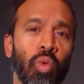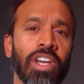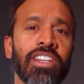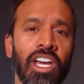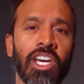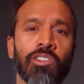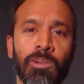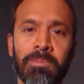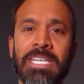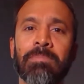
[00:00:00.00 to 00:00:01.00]
100
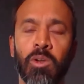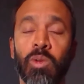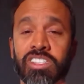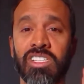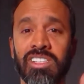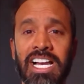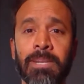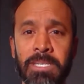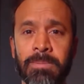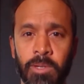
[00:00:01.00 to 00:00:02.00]
people, which is a lot of
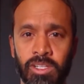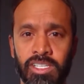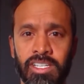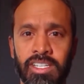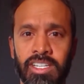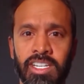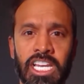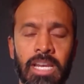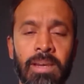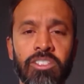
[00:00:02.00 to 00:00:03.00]
people,
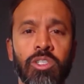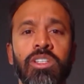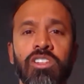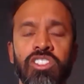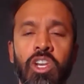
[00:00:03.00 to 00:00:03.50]
about 2 years ago.